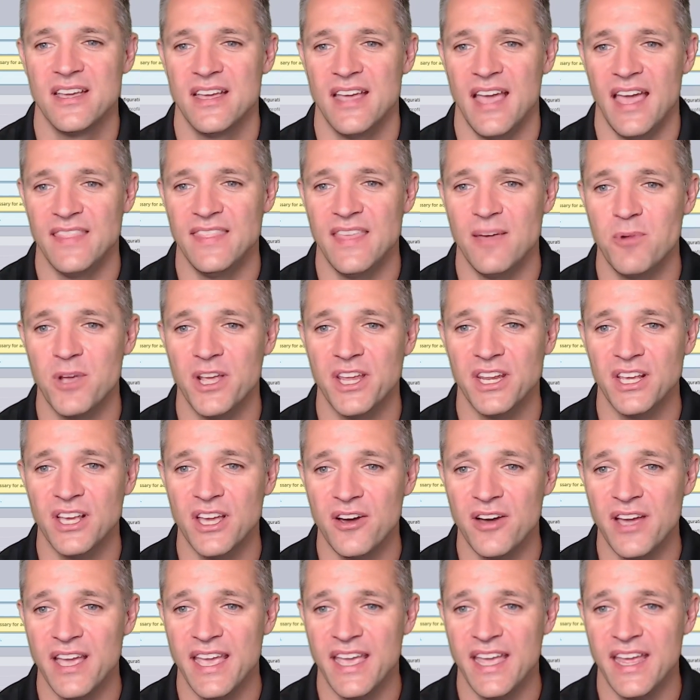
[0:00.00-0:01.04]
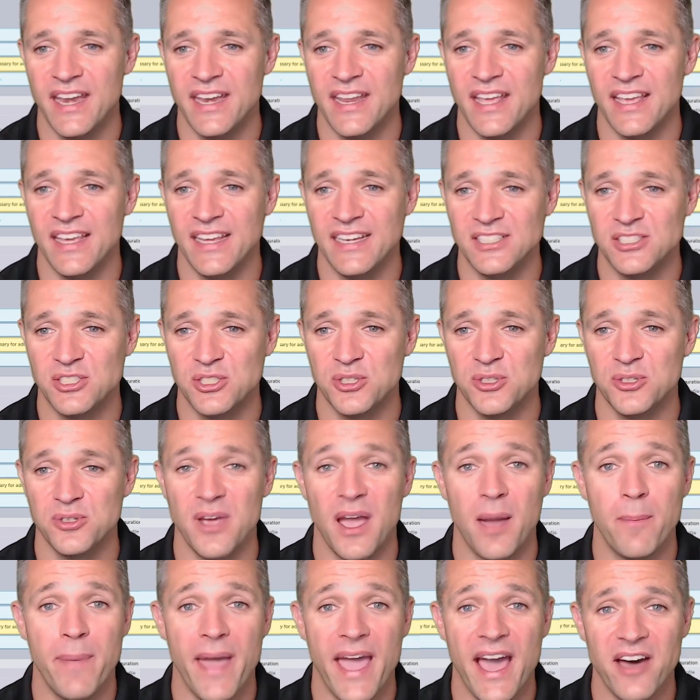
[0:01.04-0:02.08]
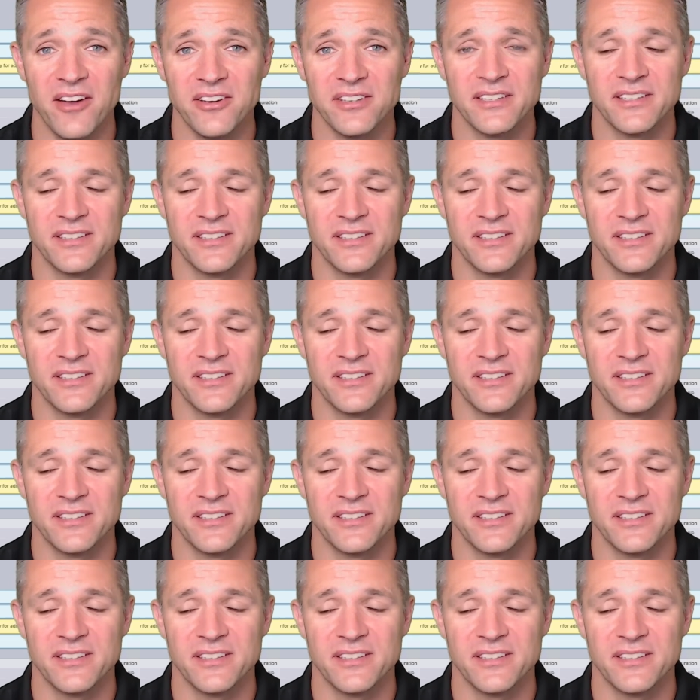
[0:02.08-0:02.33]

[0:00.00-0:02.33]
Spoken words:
and then we're going to go ahead into about.